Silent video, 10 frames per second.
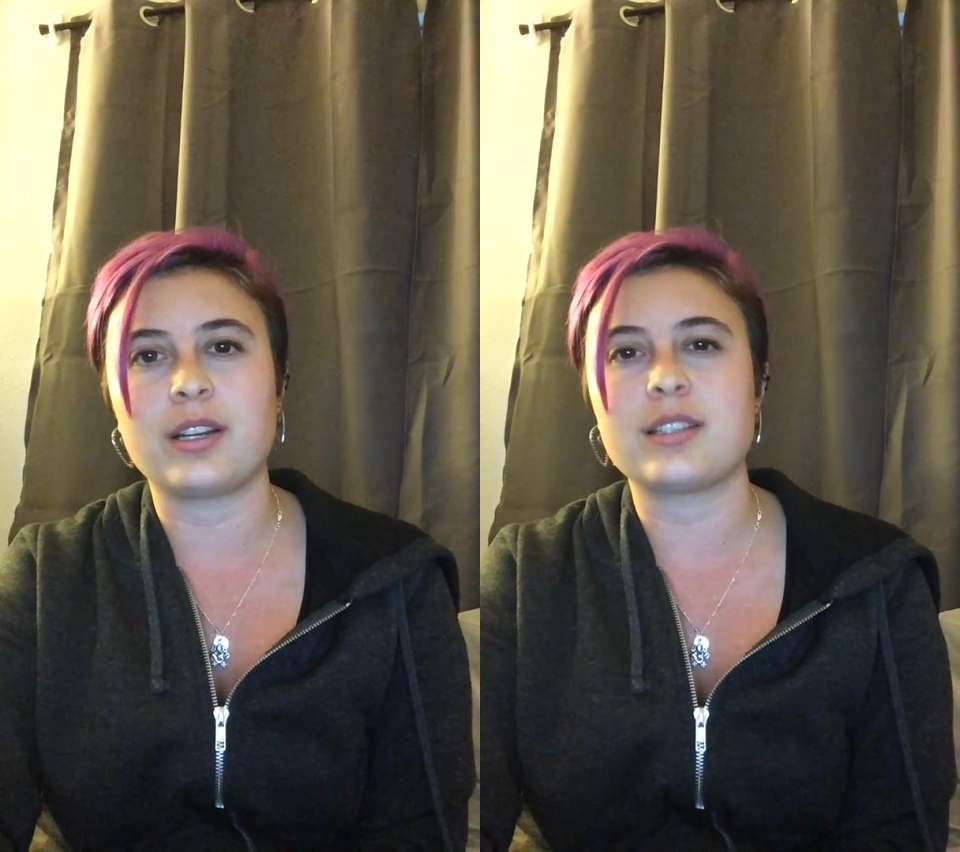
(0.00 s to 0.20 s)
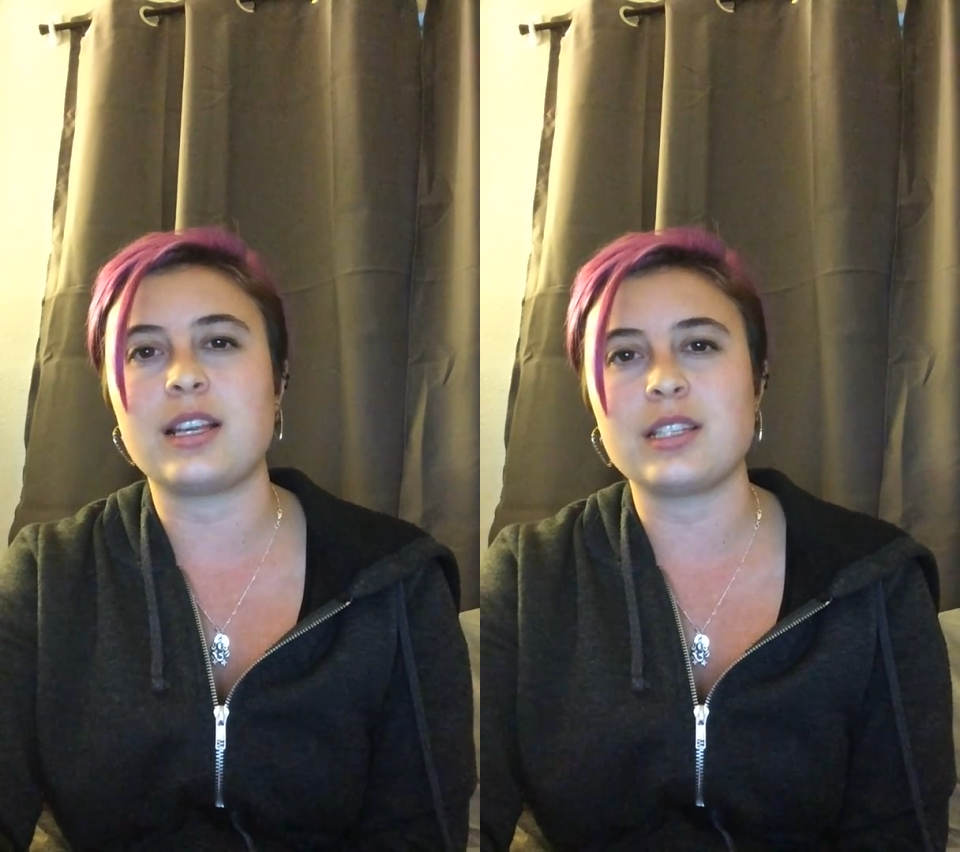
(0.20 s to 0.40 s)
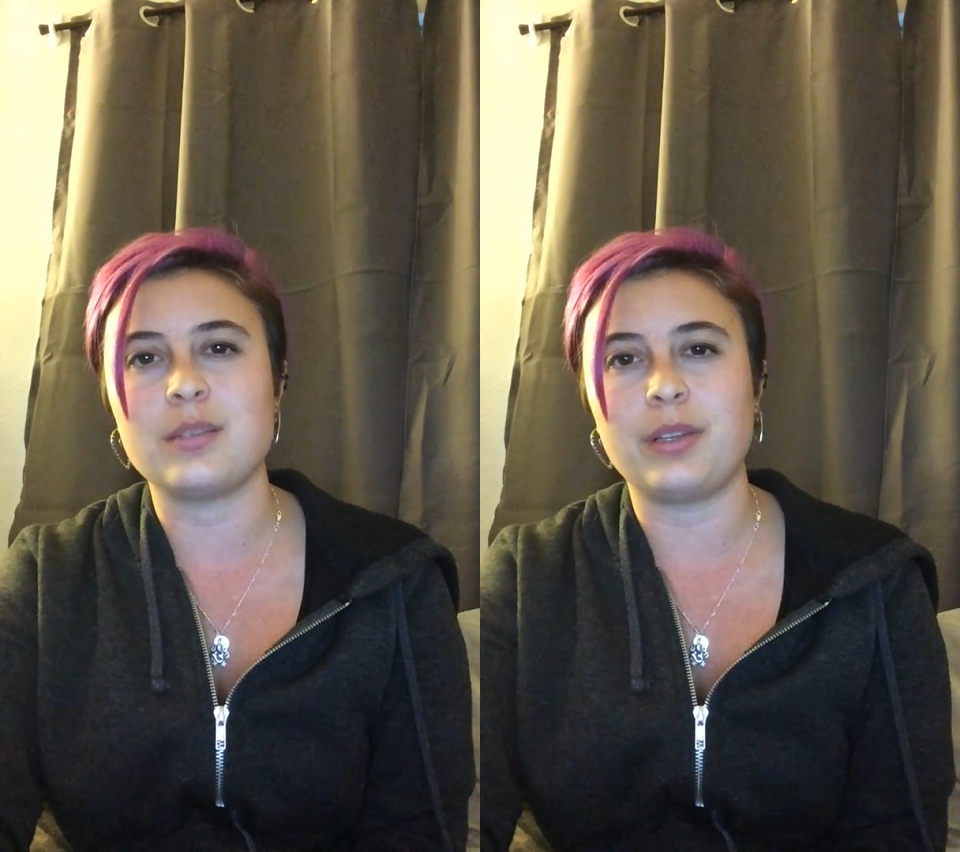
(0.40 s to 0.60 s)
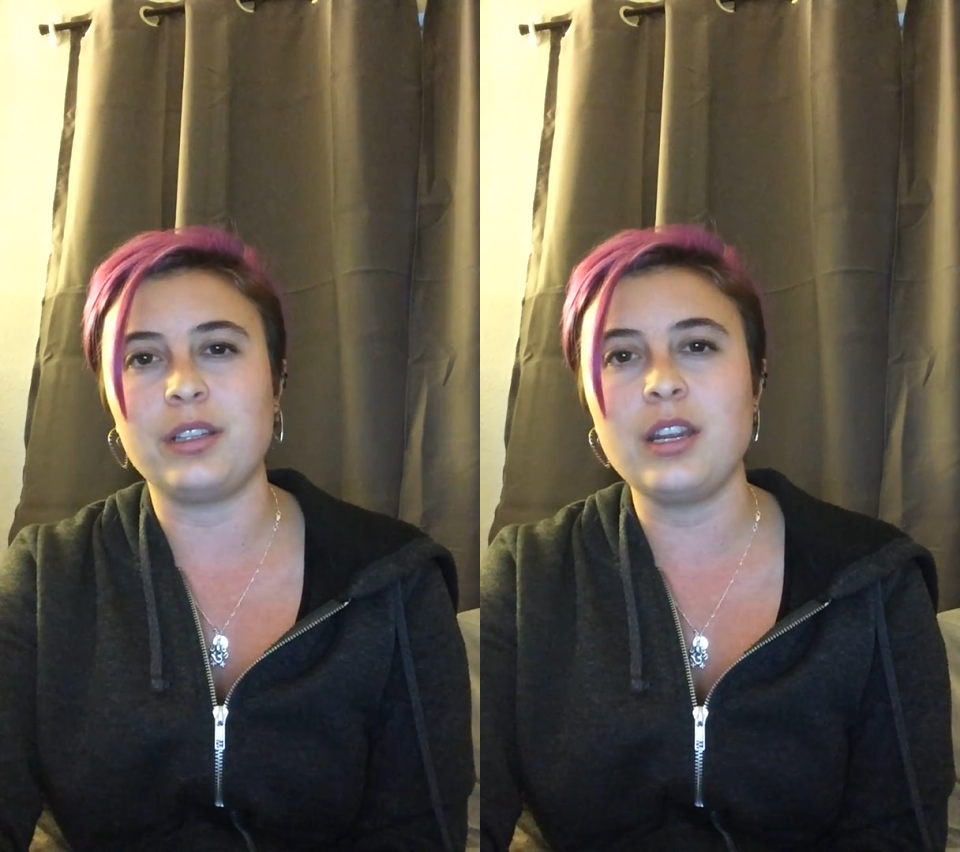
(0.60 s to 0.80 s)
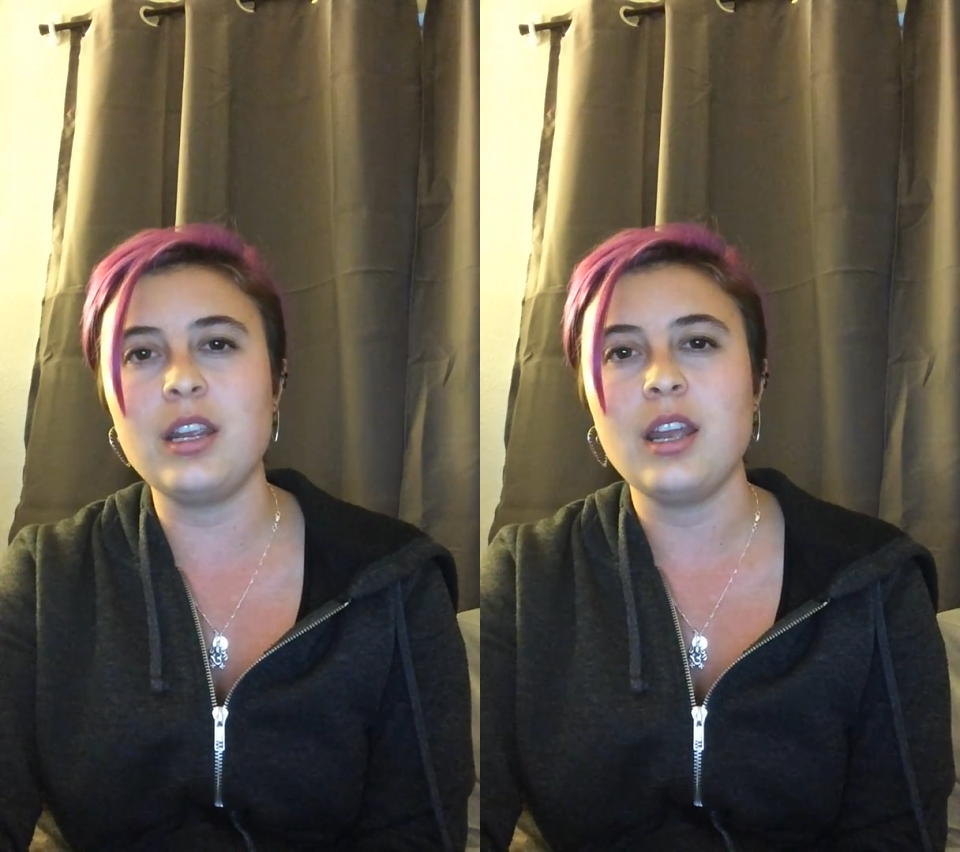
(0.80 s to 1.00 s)

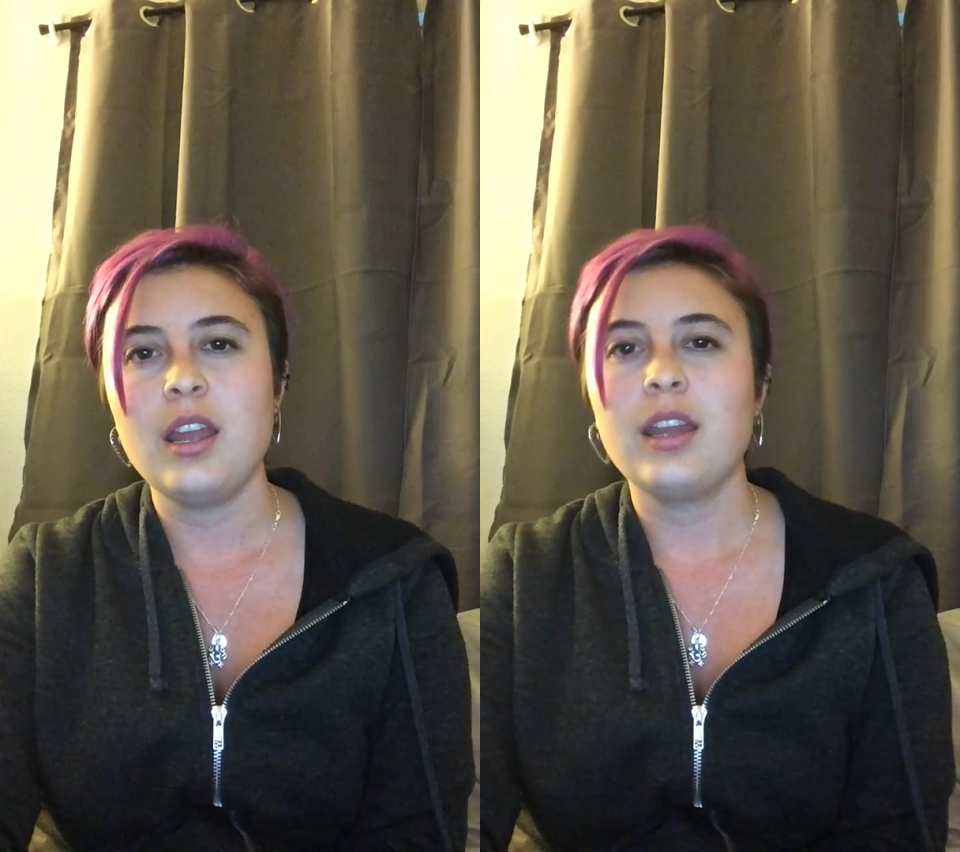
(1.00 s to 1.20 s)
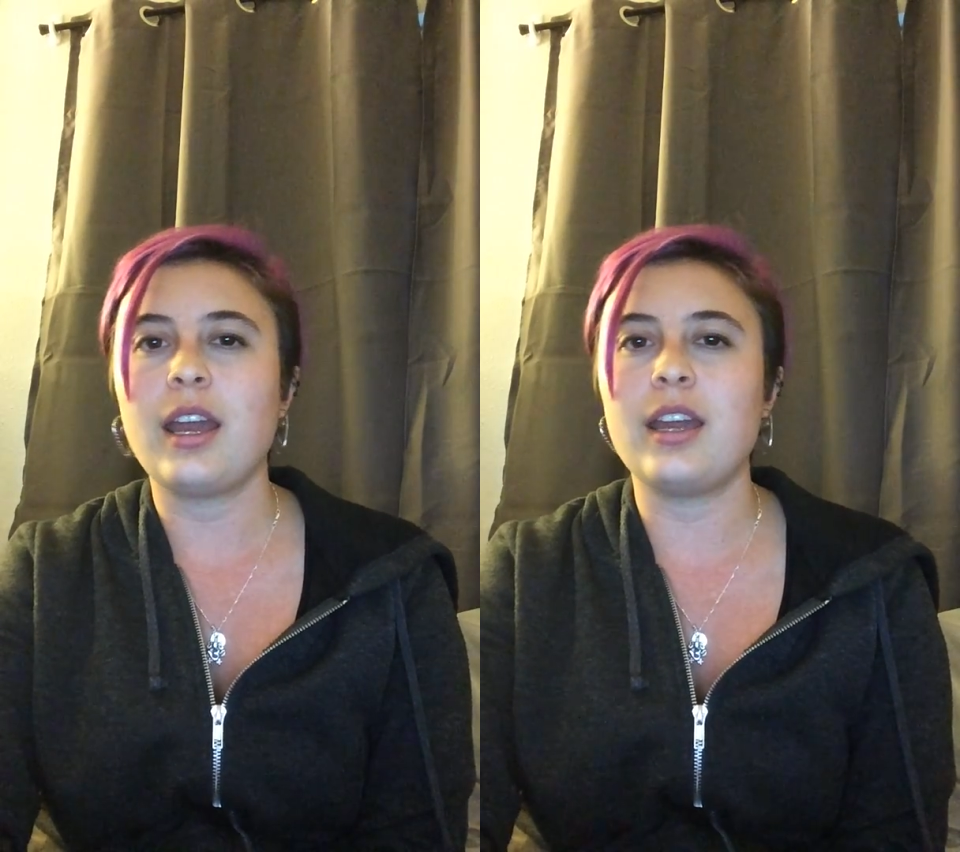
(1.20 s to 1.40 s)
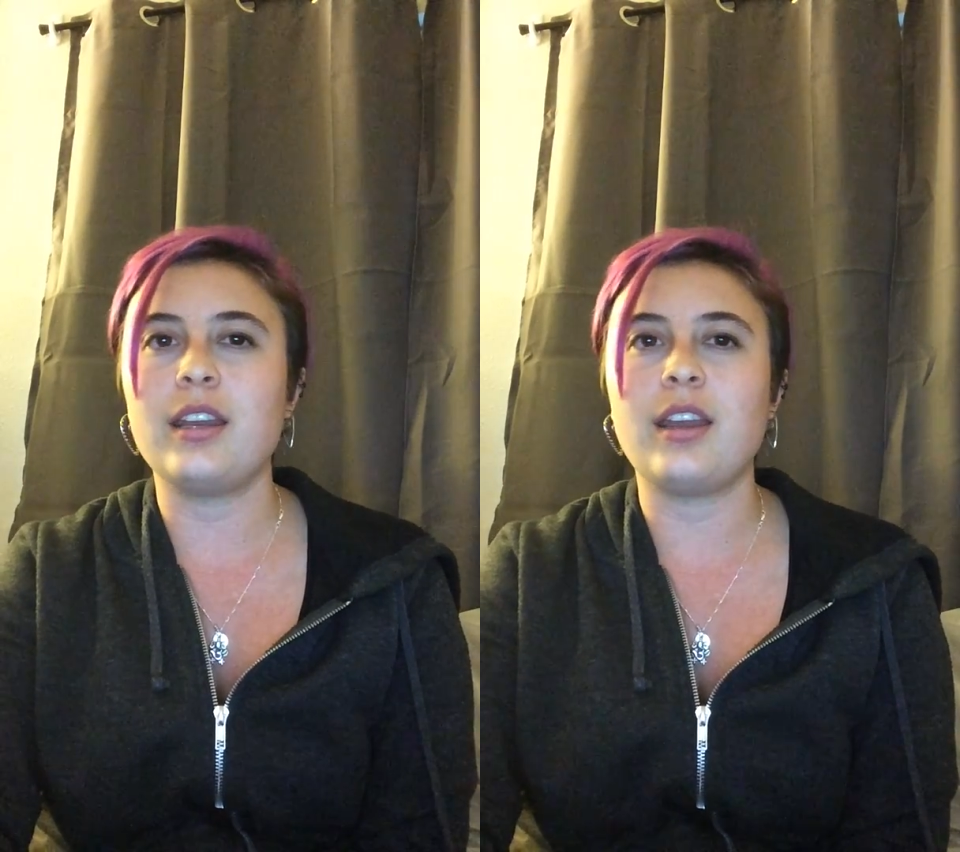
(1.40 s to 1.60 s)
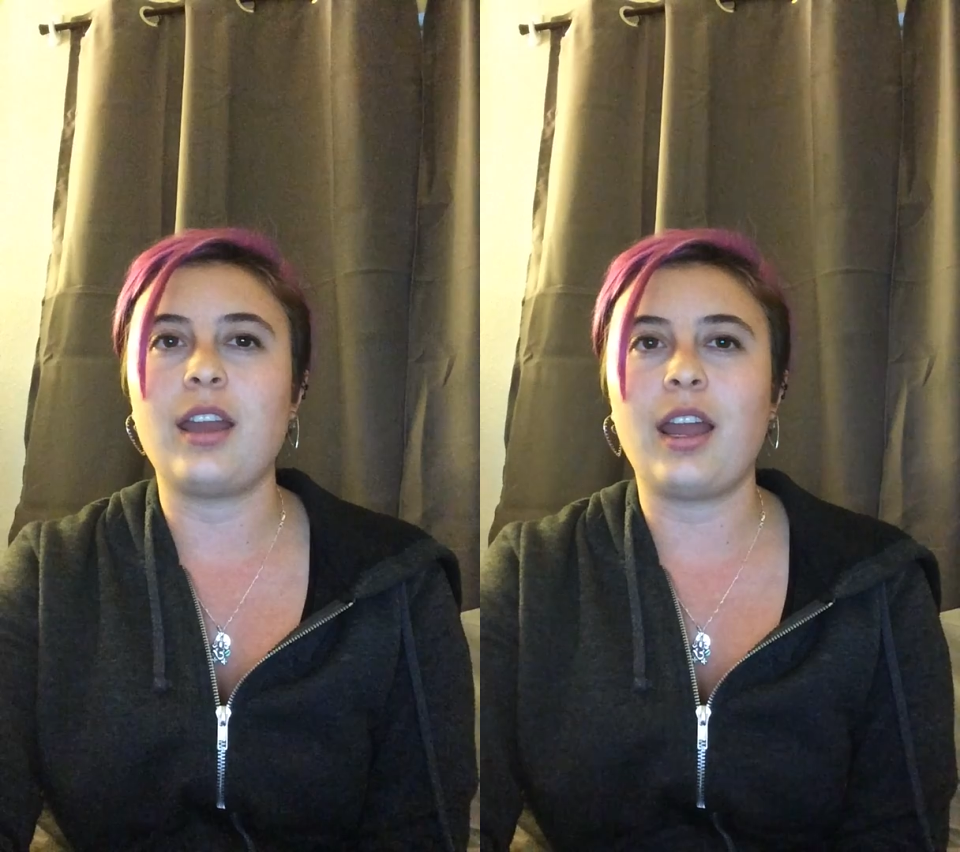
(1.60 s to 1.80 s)
accessibility and